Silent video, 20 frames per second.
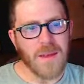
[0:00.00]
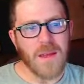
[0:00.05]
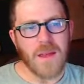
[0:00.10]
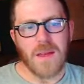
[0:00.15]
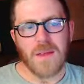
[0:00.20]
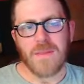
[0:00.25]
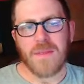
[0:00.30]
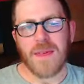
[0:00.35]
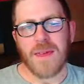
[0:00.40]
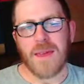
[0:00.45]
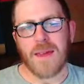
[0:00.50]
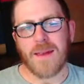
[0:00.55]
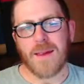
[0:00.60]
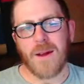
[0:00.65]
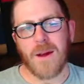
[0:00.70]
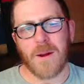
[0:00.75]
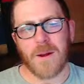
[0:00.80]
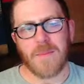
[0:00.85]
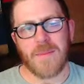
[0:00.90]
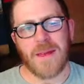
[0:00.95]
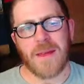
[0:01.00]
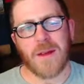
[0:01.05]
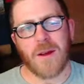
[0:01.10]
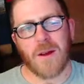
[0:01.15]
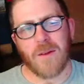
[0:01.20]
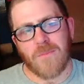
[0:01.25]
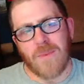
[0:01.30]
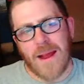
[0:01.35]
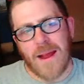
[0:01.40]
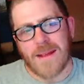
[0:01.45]
The economy
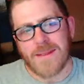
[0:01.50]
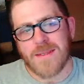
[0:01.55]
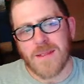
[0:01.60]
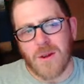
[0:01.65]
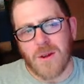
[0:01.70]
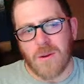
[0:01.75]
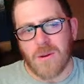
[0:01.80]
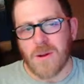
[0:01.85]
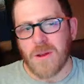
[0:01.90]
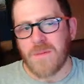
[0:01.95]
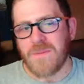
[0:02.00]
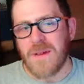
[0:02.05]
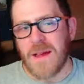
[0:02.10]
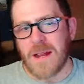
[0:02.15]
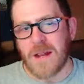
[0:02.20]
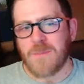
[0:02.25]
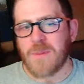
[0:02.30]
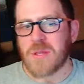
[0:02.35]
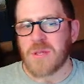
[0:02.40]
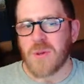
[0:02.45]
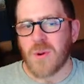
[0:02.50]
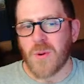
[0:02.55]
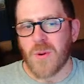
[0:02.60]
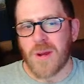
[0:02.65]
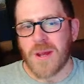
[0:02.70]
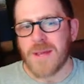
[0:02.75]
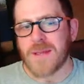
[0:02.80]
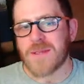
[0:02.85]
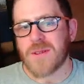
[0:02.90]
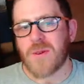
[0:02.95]
on Raxacorica
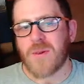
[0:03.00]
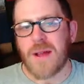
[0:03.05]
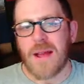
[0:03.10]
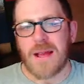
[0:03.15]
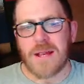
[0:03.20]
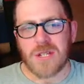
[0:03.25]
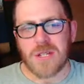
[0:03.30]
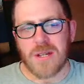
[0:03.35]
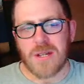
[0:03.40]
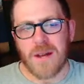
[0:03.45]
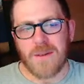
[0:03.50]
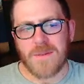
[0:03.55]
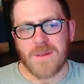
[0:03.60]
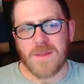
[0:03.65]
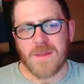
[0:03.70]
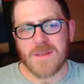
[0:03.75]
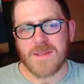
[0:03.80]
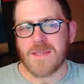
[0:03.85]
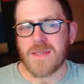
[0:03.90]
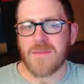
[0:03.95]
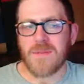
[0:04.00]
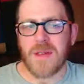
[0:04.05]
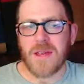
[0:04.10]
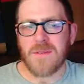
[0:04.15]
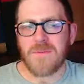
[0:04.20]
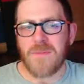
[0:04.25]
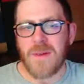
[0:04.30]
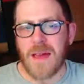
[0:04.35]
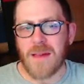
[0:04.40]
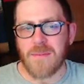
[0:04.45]
Pretoria crashed after the
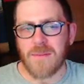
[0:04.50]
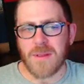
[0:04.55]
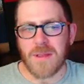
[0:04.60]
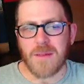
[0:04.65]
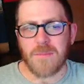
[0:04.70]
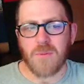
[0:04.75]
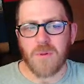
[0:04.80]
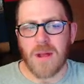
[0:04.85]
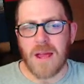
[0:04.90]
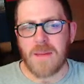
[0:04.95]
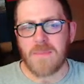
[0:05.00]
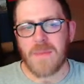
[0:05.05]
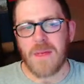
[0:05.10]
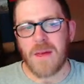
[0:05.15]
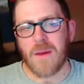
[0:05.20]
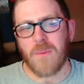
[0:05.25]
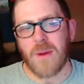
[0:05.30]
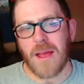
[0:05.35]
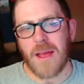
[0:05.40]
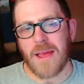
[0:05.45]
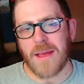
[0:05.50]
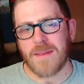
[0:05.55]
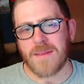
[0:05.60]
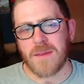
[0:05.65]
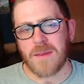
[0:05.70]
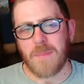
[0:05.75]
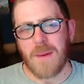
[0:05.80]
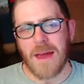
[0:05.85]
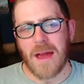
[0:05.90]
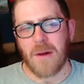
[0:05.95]
Slovene family bribed their way
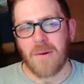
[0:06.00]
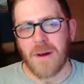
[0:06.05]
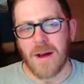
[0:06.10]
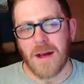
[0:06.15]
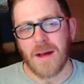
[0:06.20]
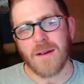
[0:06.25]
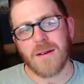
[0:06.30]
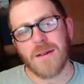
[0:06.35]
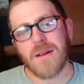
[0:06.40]
into power.